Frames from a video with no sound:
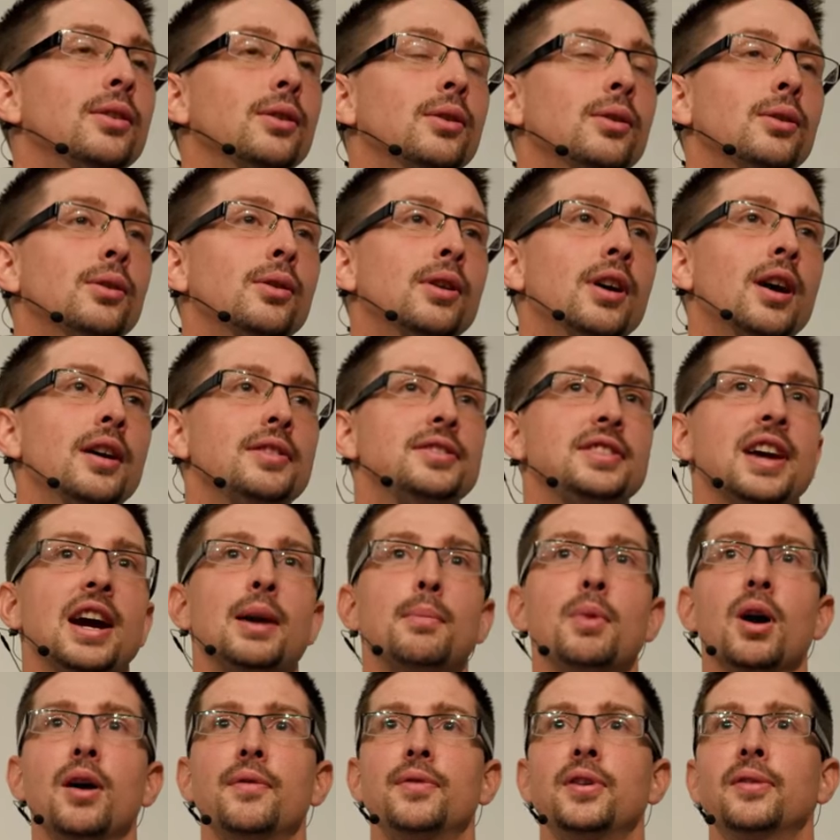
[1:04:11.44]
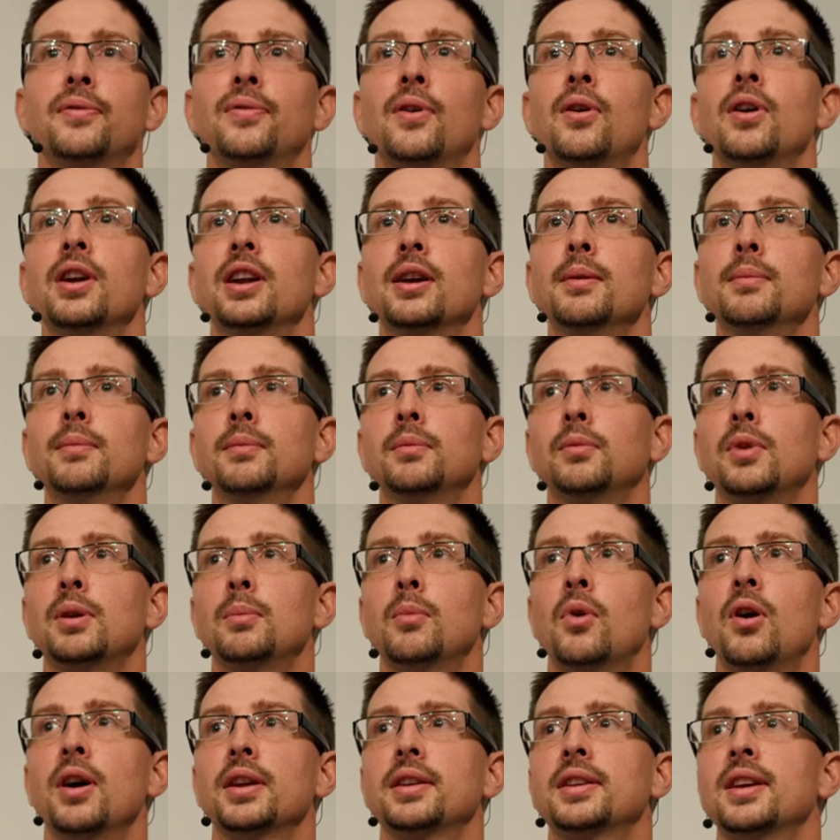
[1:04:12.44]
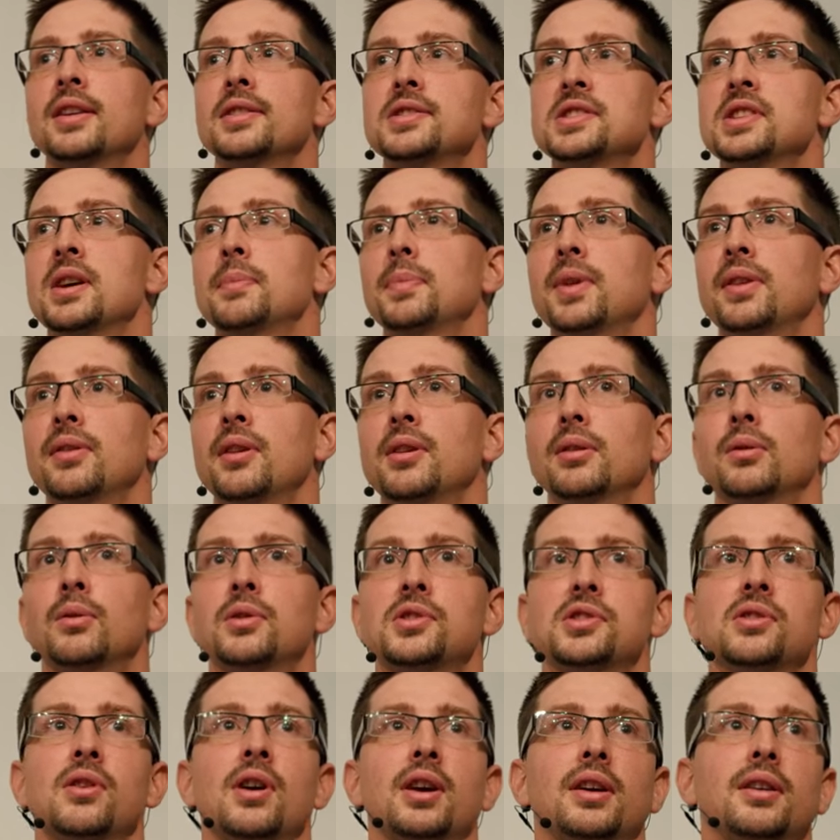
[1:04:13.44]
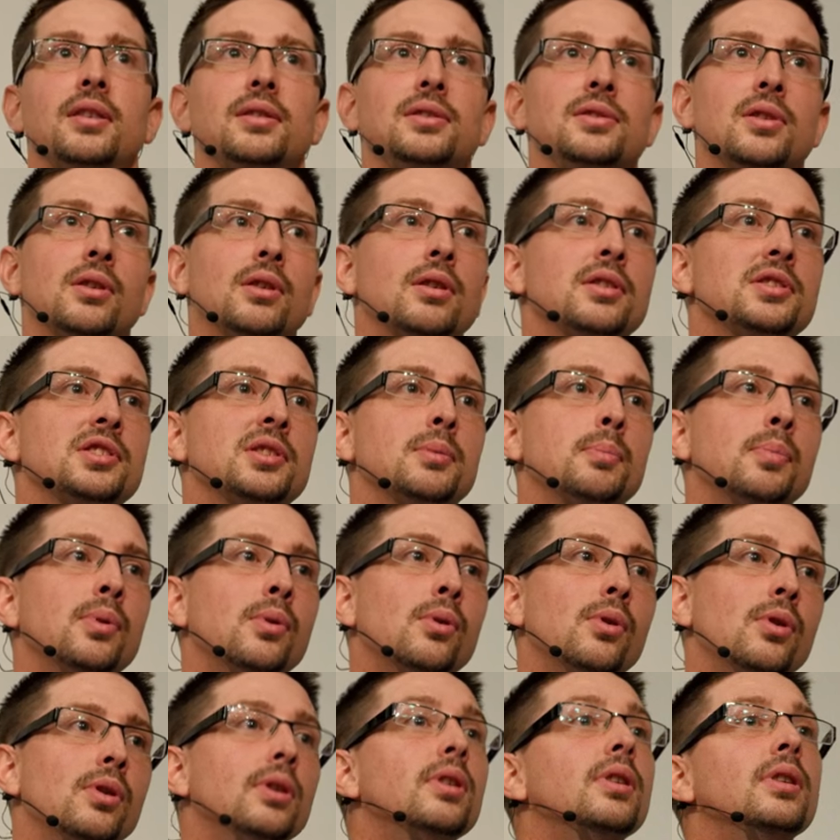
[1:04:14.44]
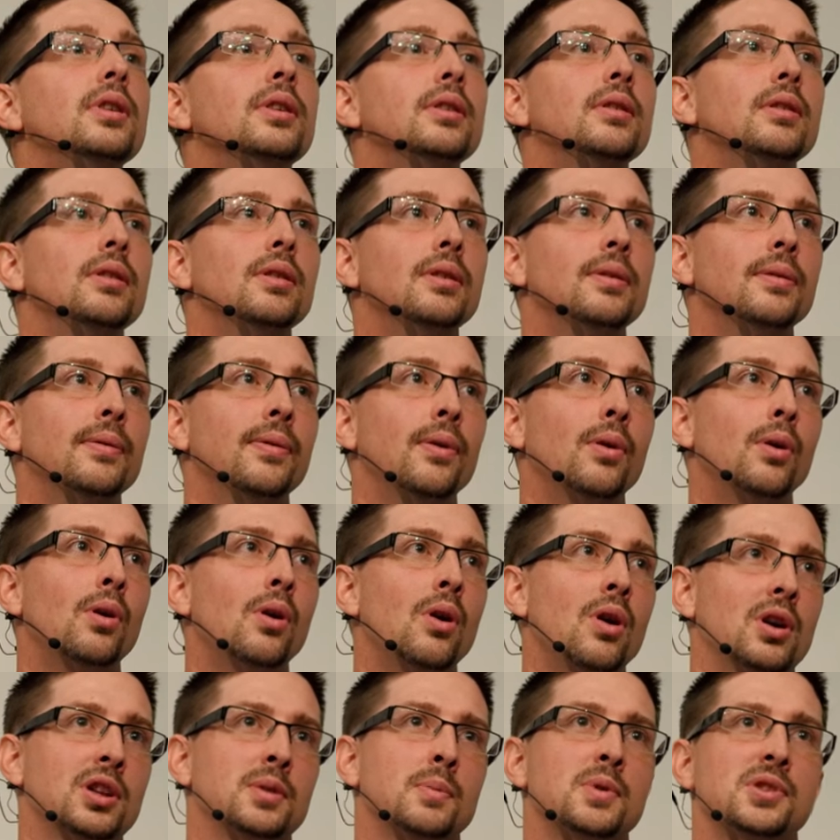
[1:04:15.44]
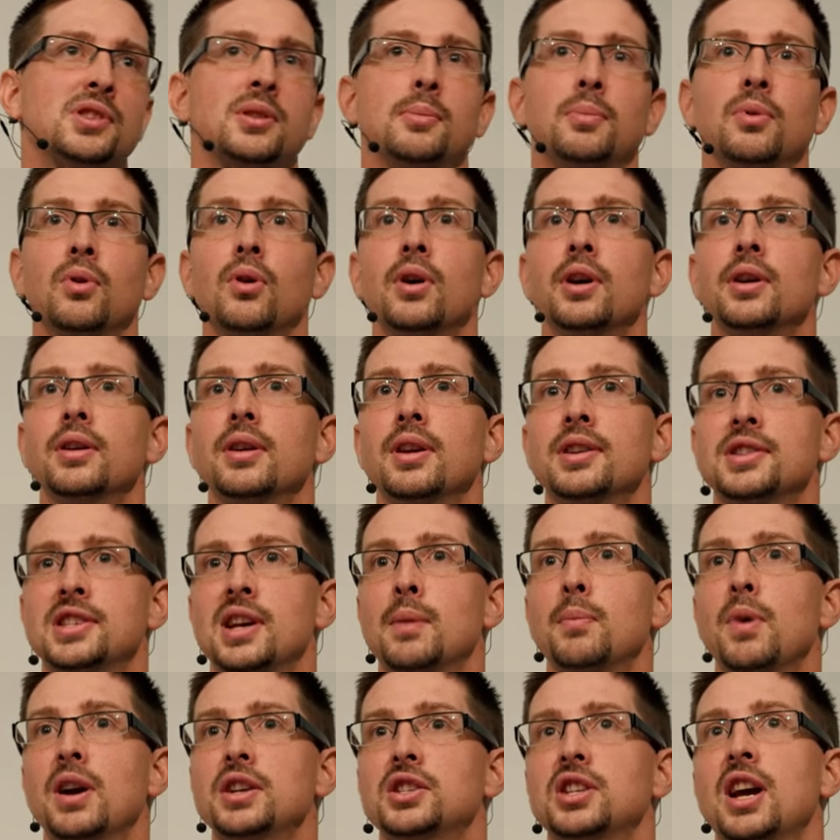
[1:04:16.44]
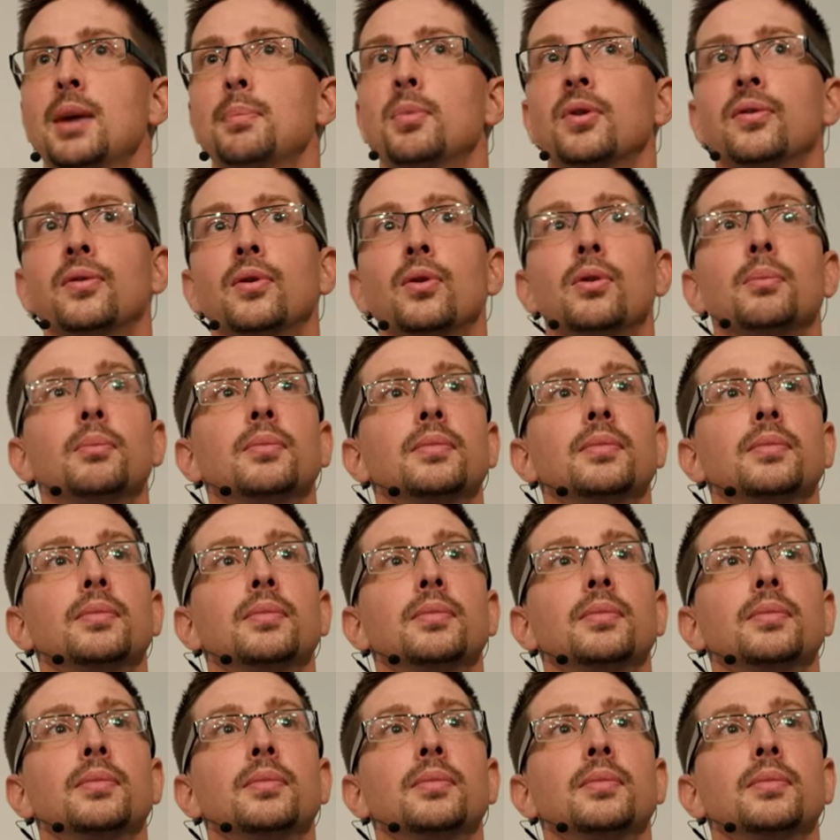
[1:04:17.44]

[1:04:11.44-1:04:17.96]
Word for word: or a demo if you find him, we might get something that looks like Docker support for Octopus Deploy in some way, shape, or form.